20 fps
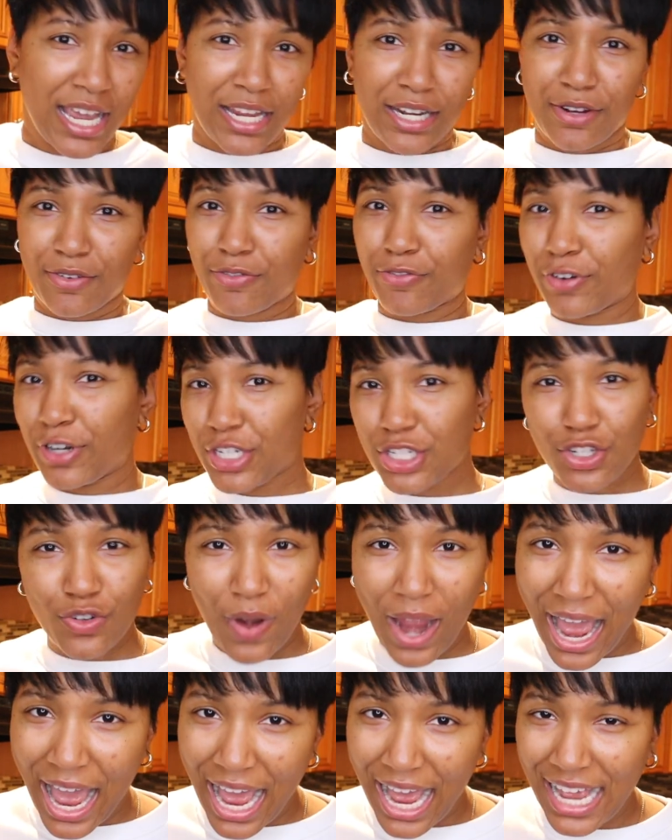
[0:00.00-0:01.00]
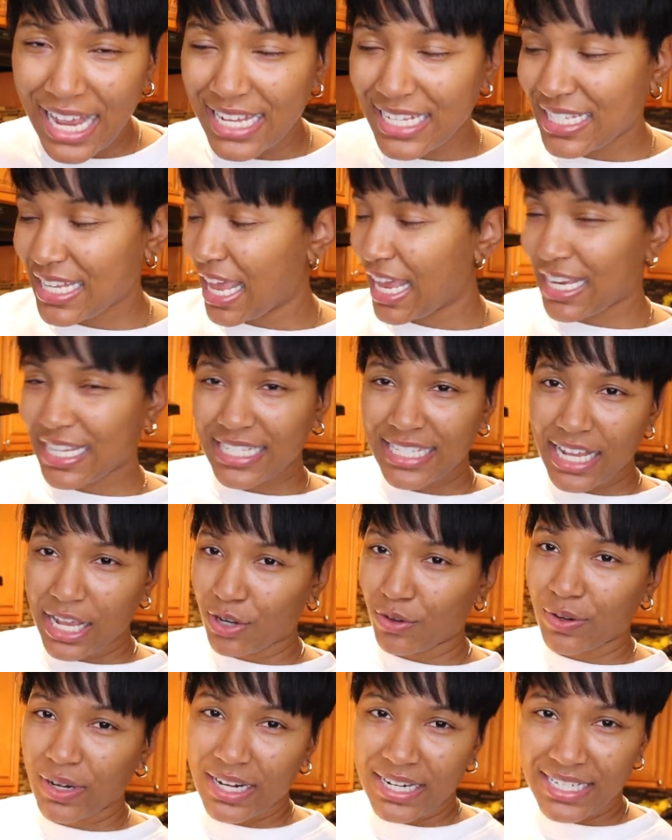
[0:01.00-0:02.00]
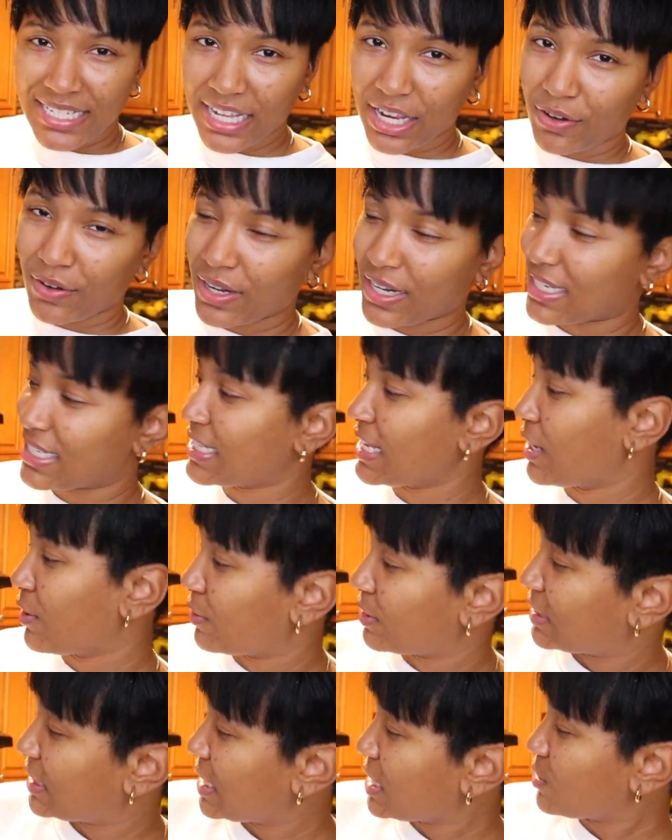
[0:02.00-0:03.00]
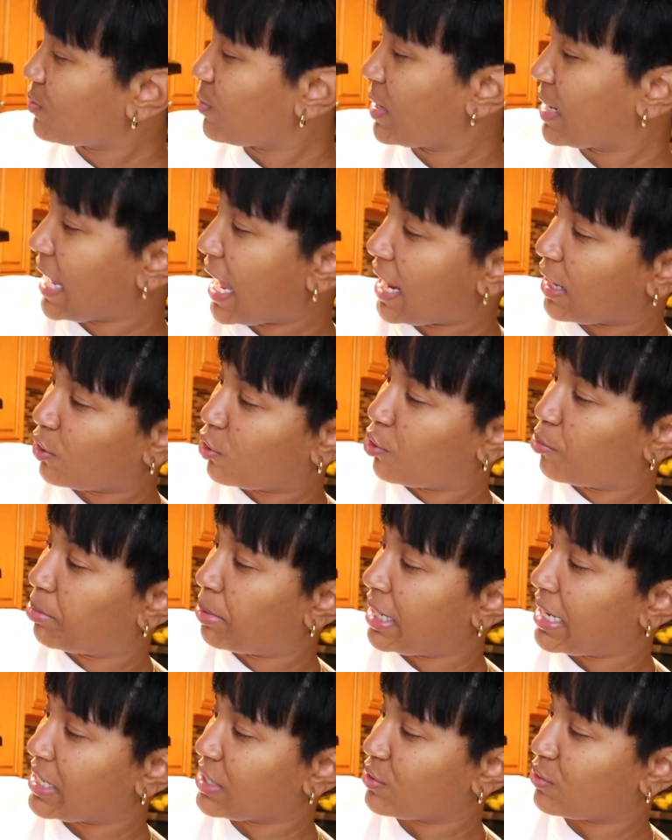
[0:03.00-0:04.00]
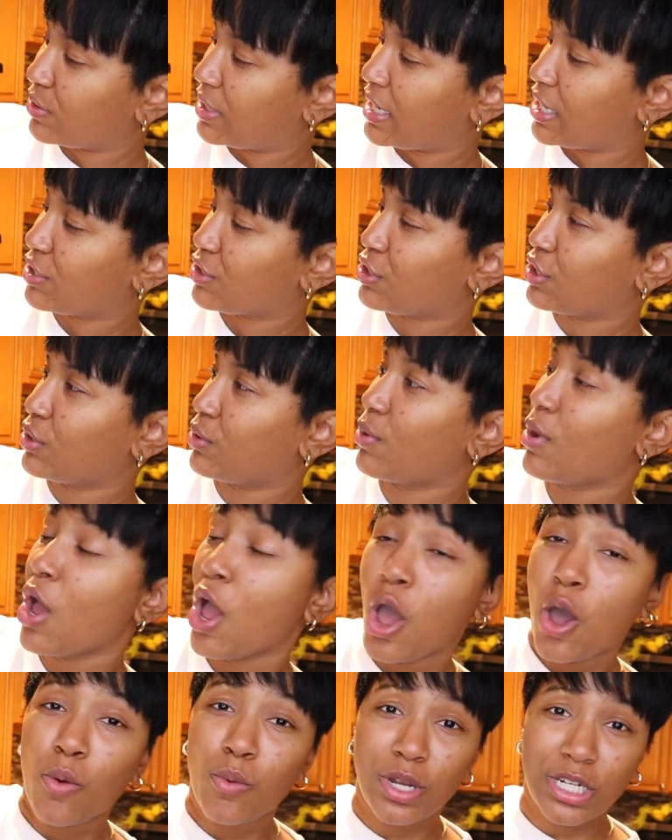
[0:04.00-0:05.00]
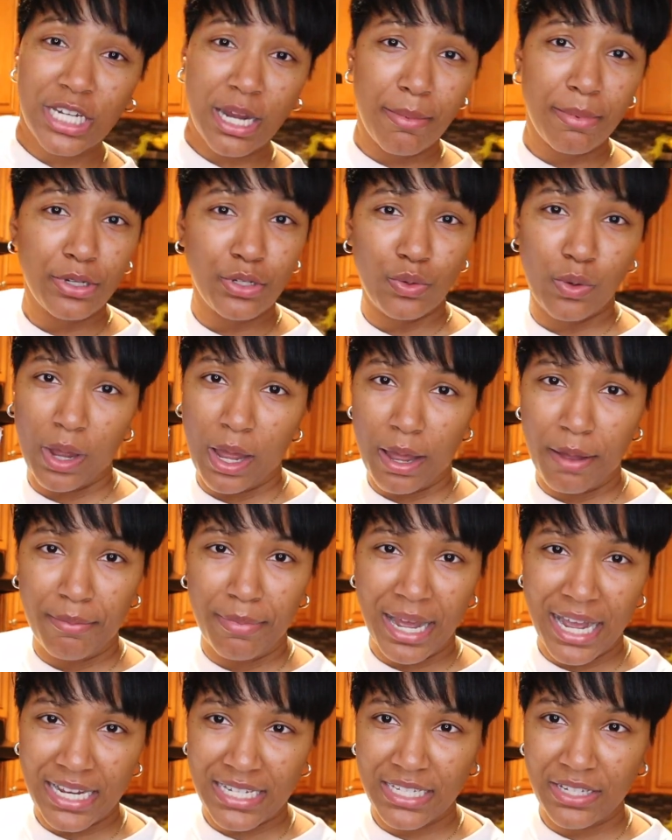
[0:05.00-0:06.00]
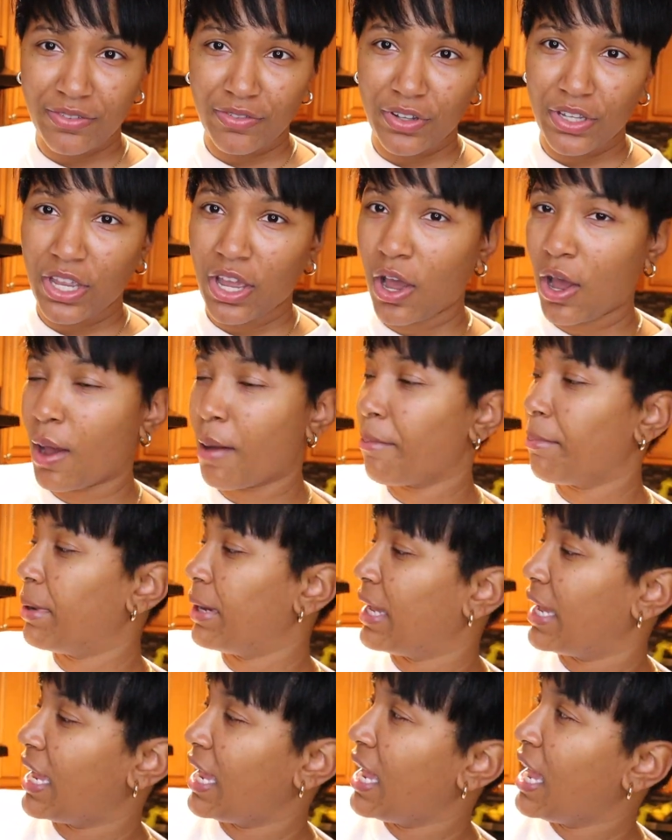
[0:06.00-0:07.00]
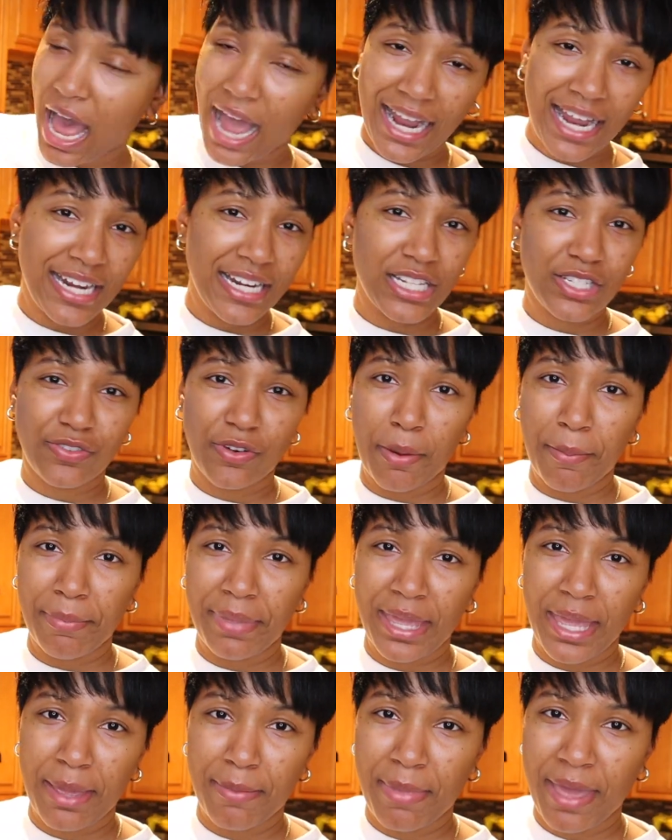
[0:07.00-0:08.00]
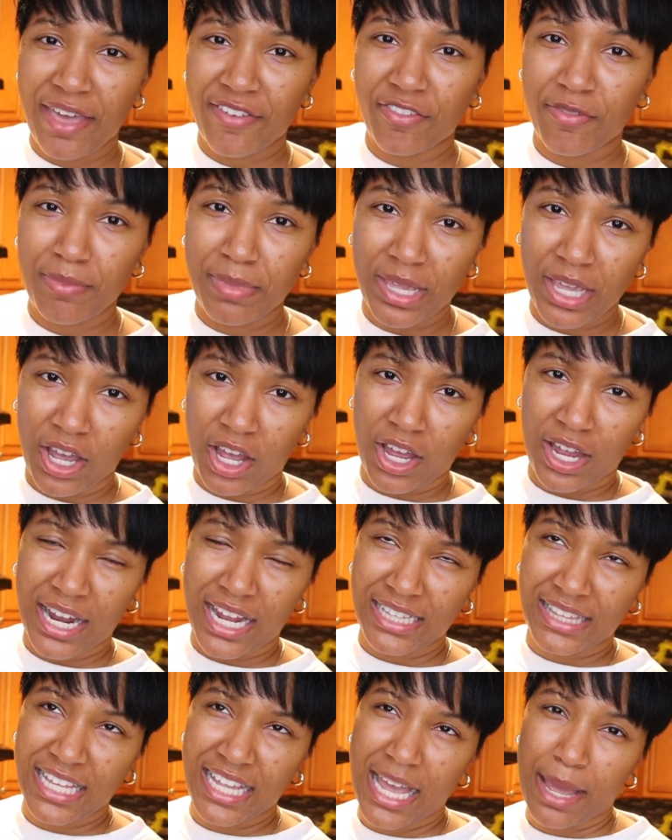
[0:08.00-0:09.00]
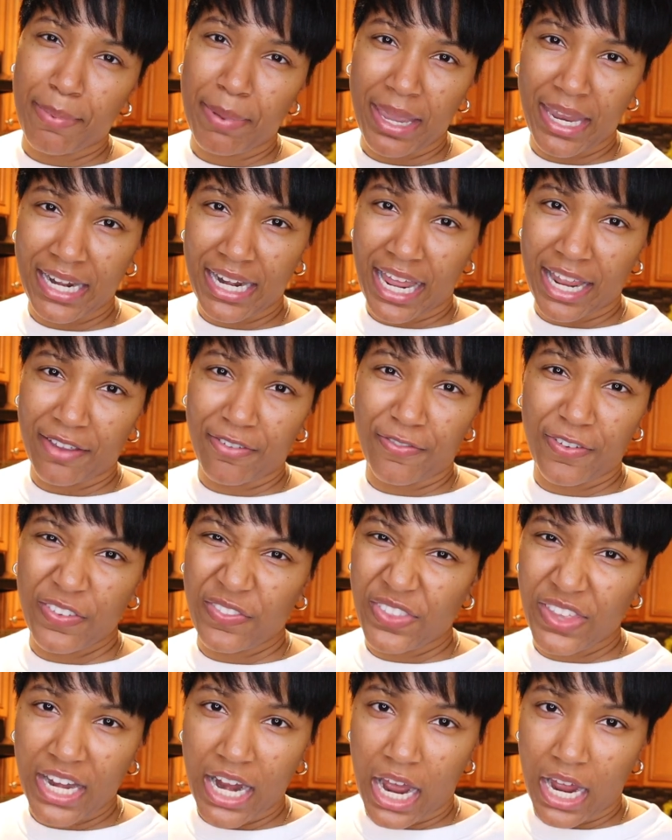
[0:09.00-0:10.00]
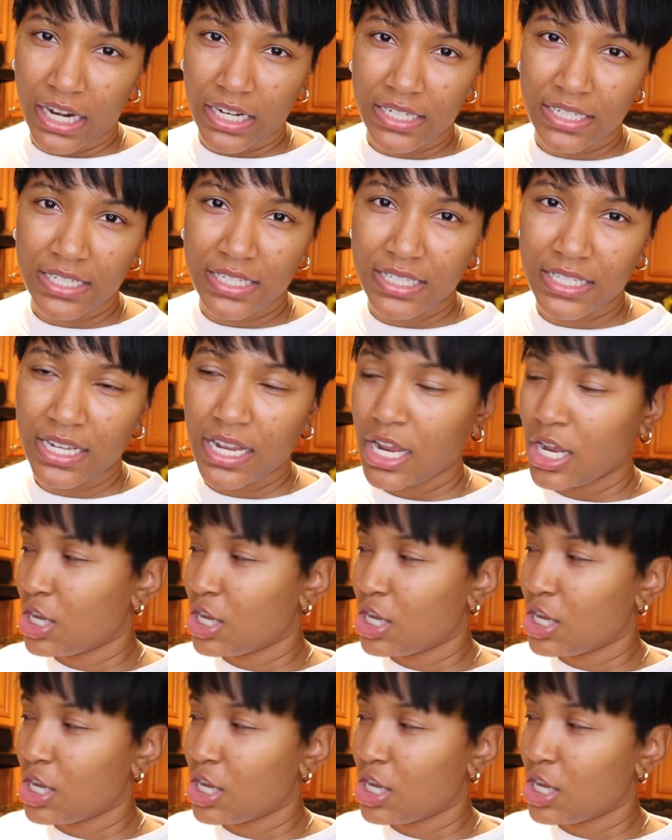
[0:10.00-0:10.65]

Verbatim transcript: the french fries etc etc etc this one got little buttons on there too which i'm gonna do an unboxing for y'all but i got this from bed bath and beyond i think i paid like 50 dollars